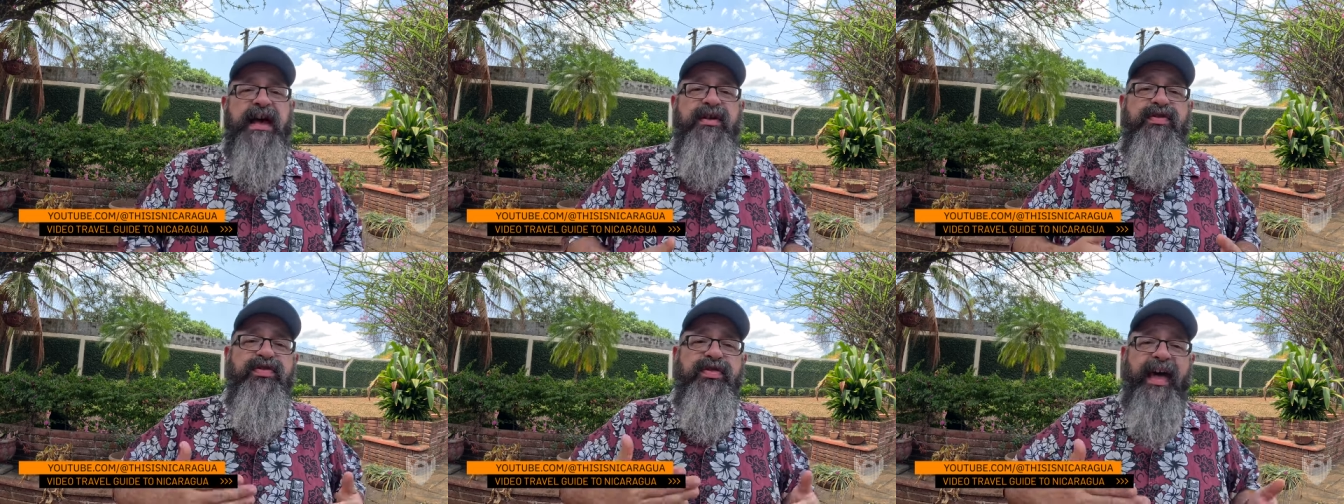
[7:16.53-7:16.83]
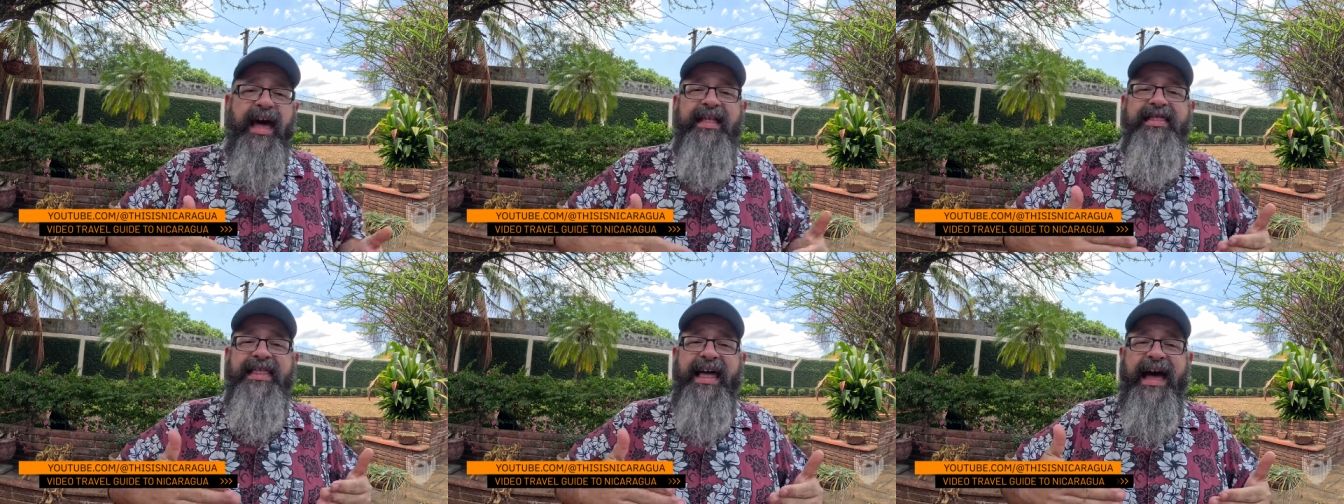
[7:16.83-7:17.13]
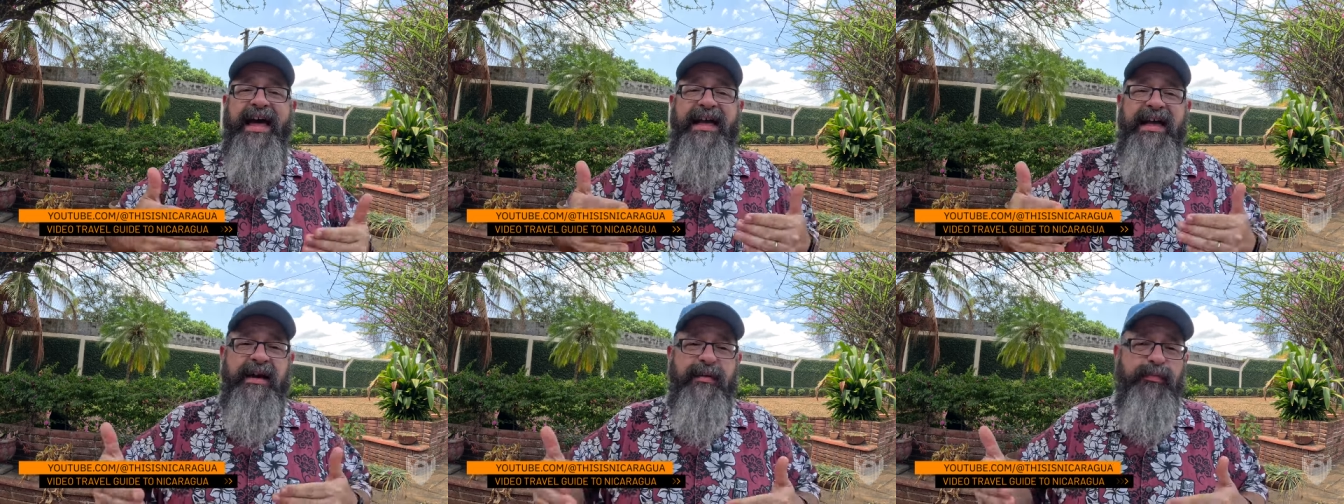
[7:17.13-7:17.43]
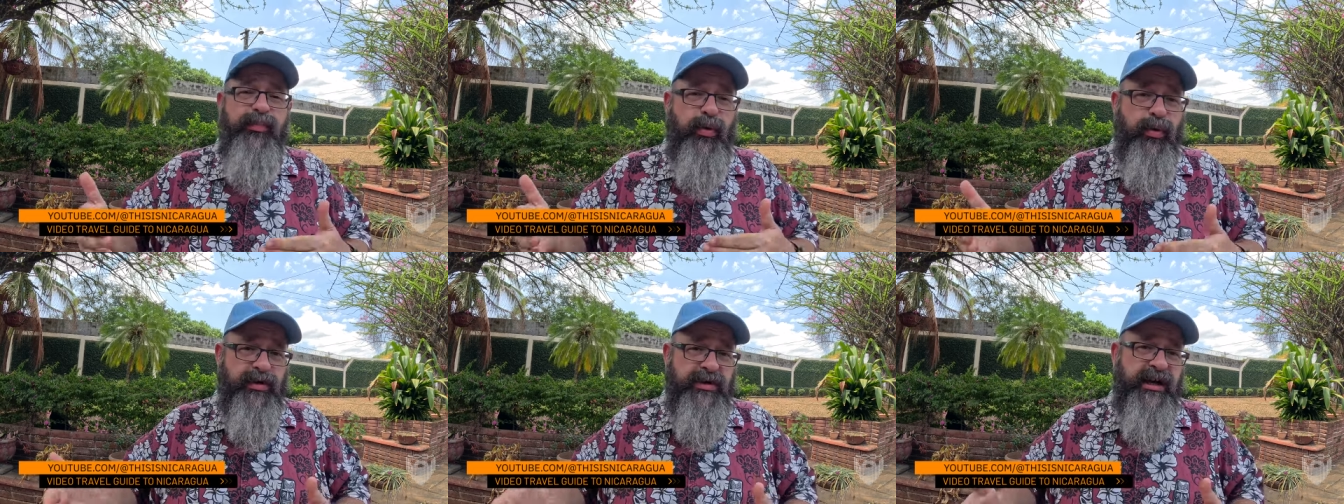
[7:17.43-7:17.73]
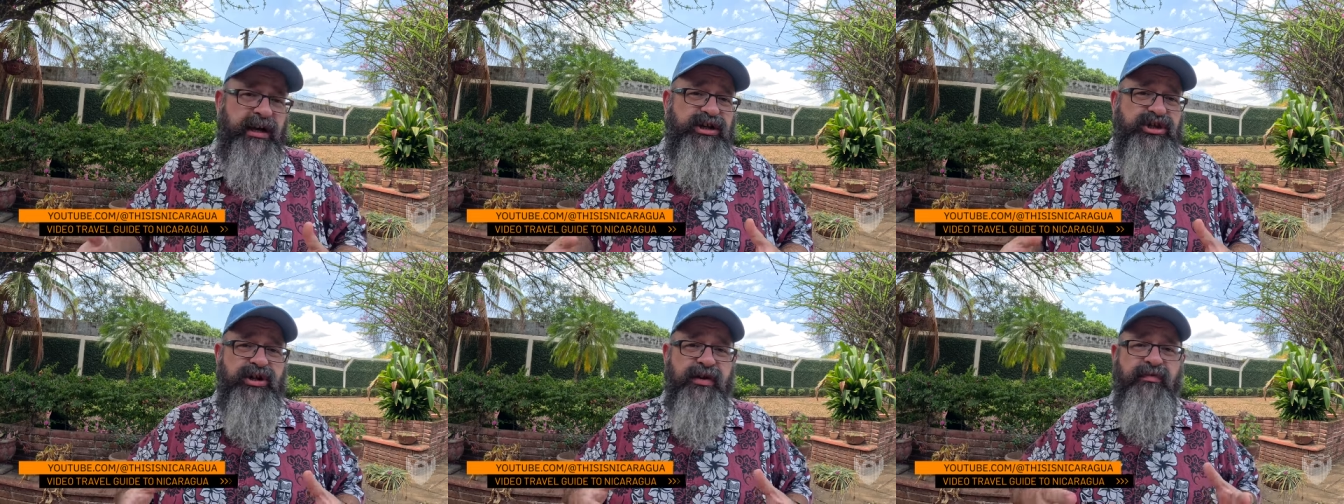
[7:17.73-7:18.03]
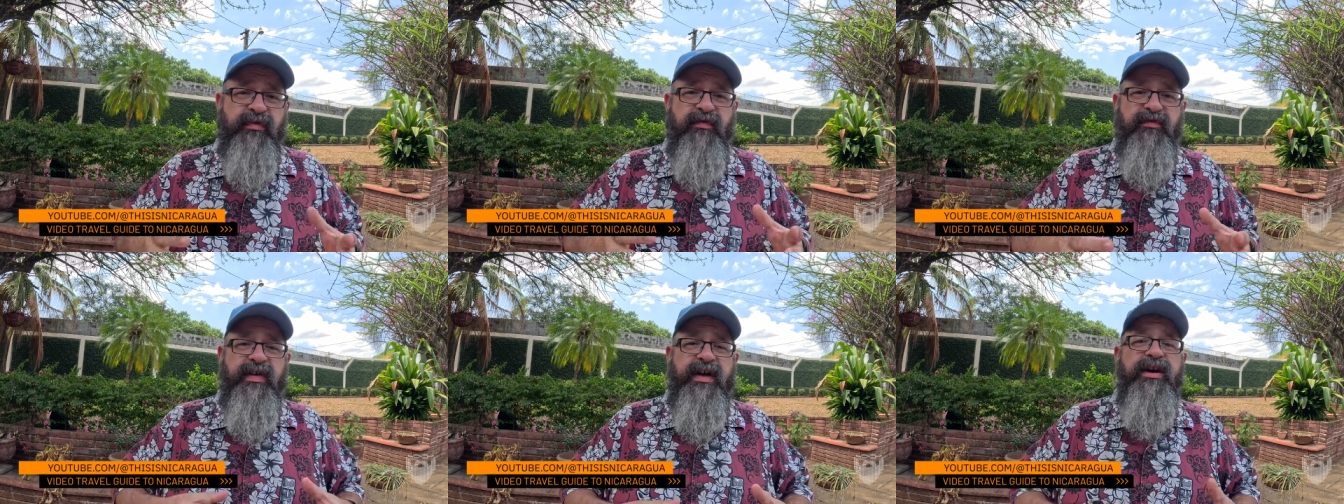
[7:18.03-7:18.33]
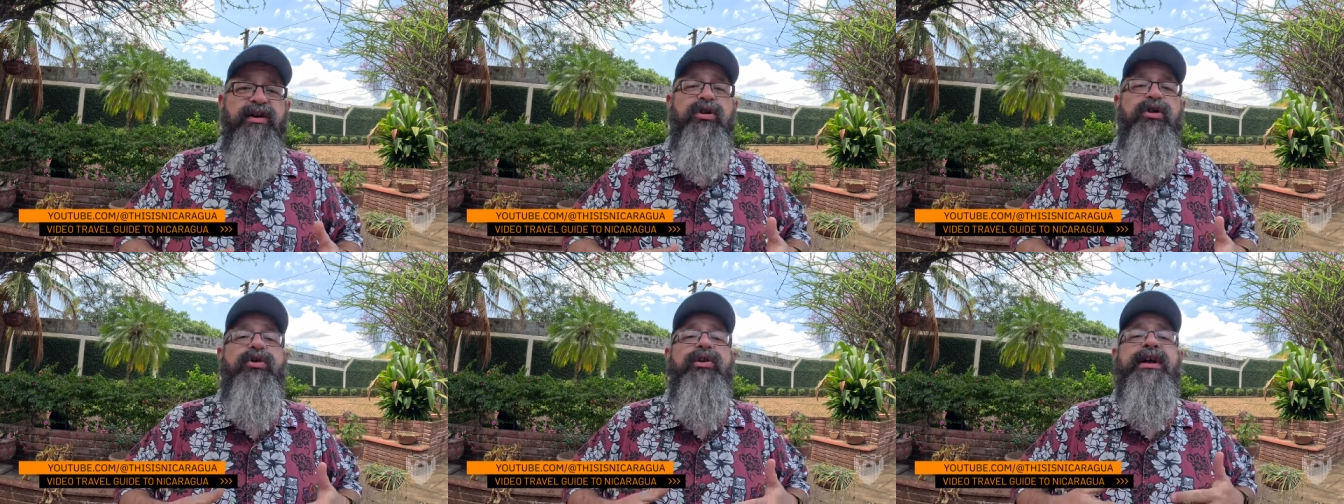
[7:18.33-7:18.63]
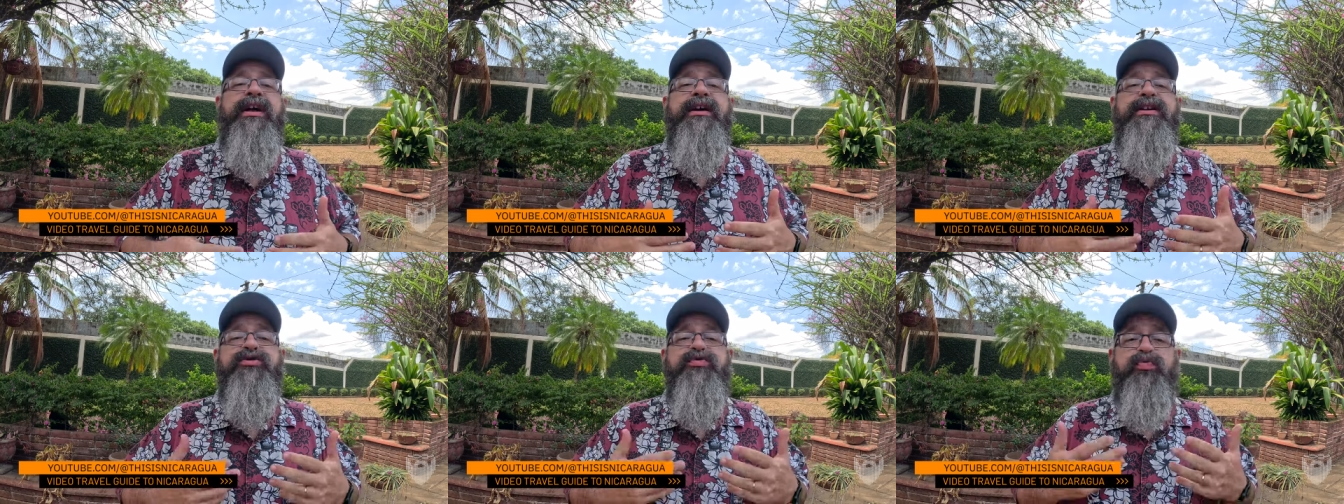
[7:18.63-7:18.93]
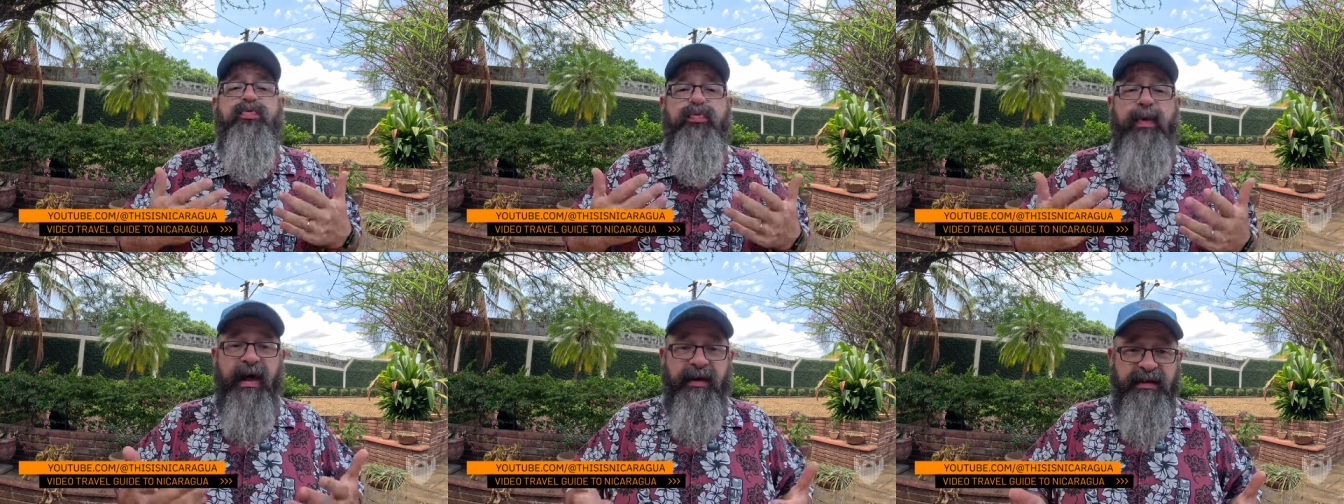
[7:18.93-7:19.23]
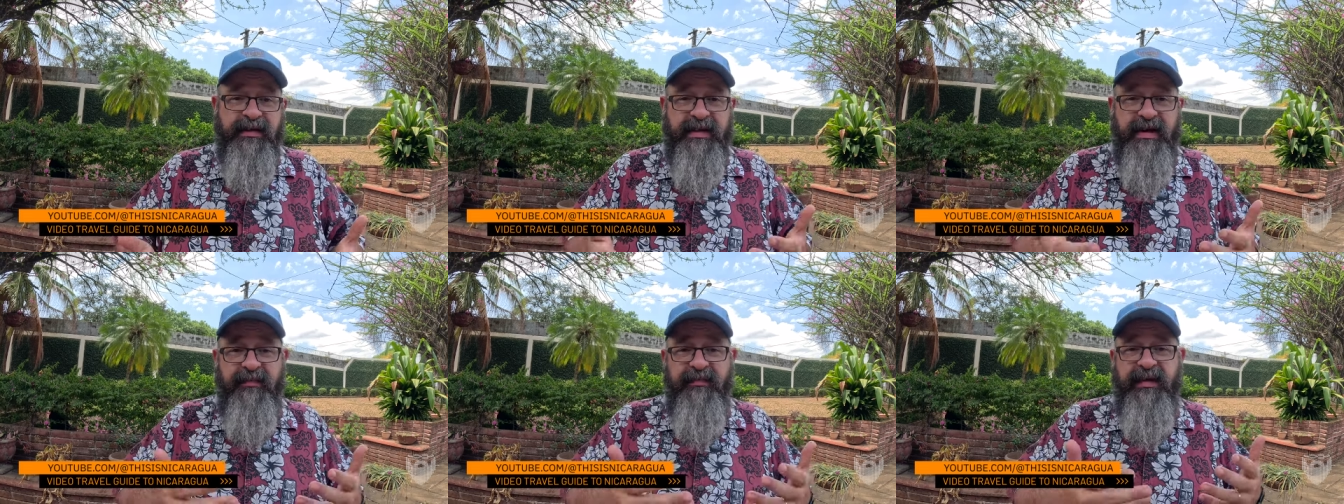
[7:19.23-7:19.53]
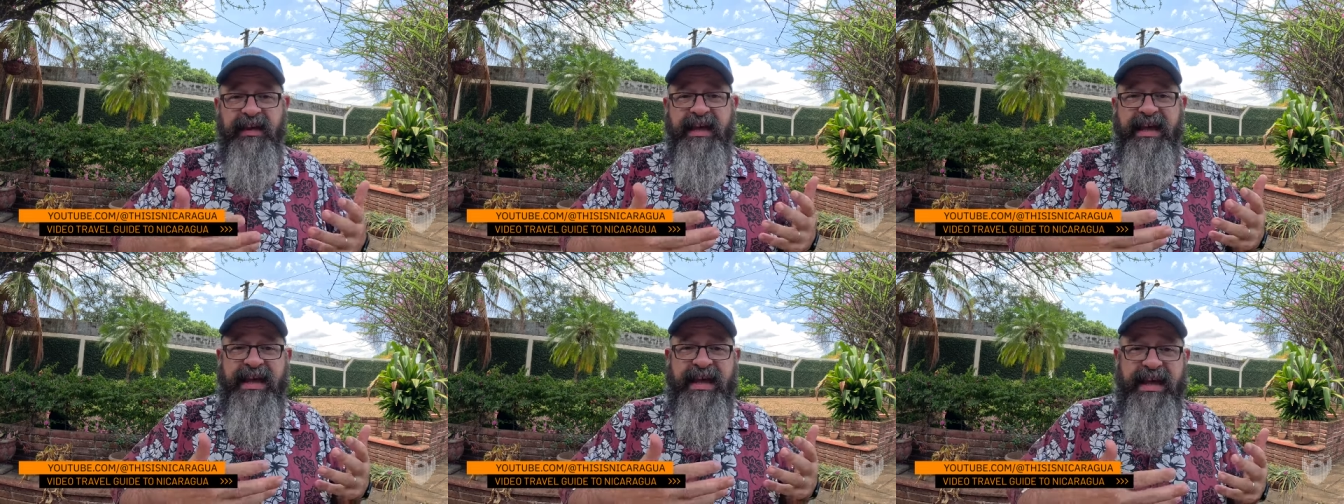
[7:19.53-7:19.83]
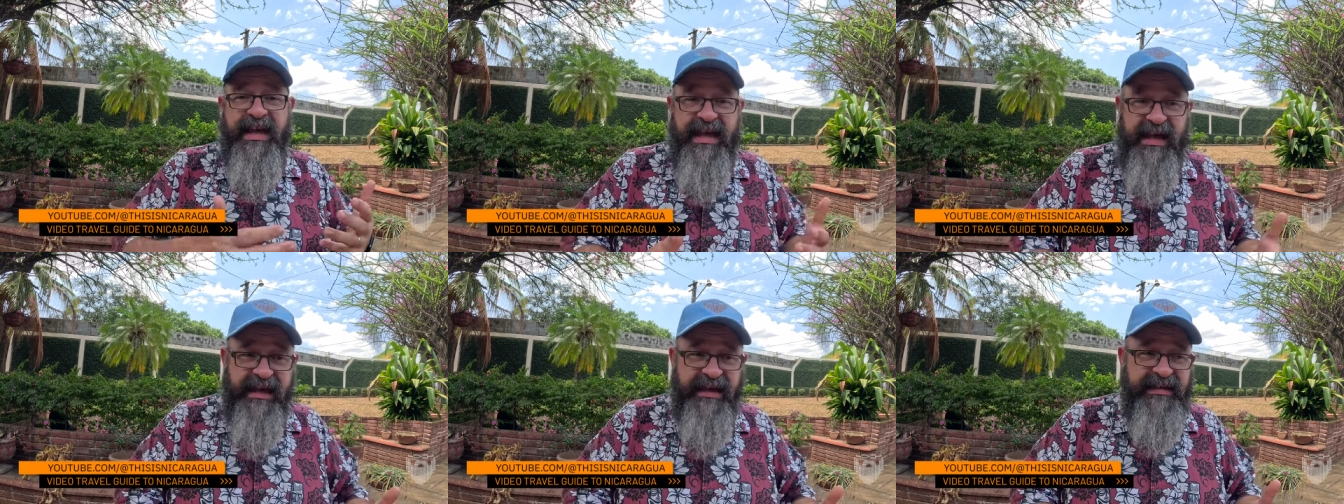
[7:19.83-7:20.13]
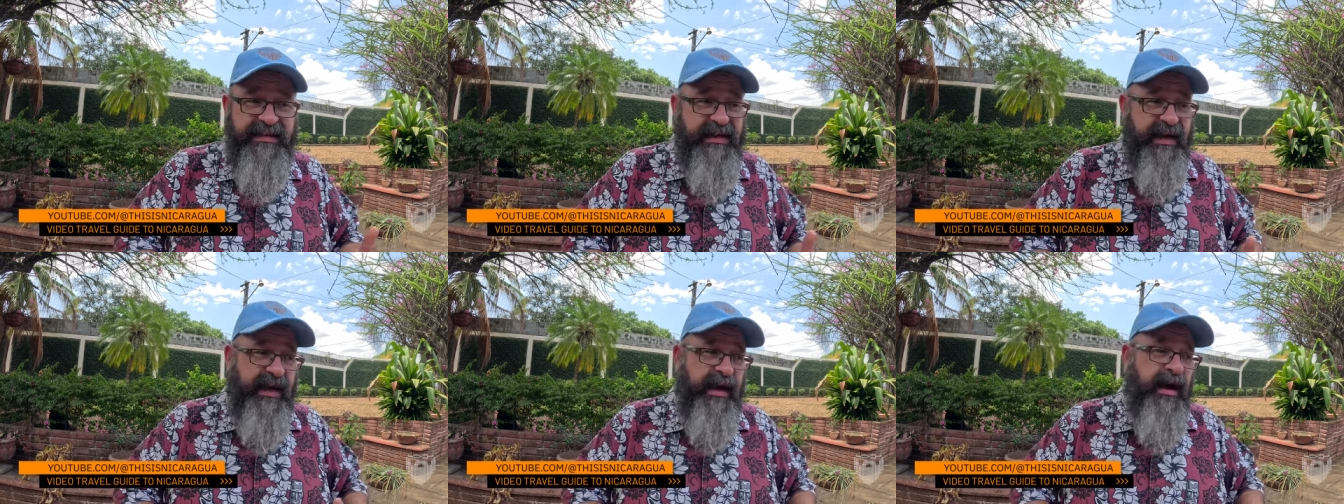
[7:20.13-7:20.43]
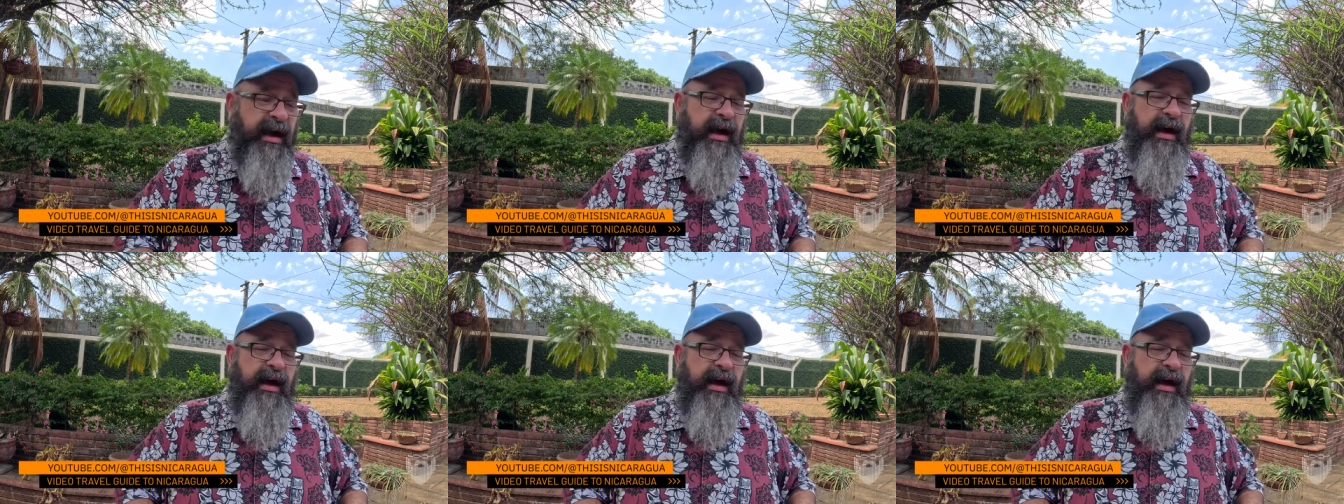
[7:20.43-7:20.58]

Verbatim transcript: then that importation of a vehicle is relatively easy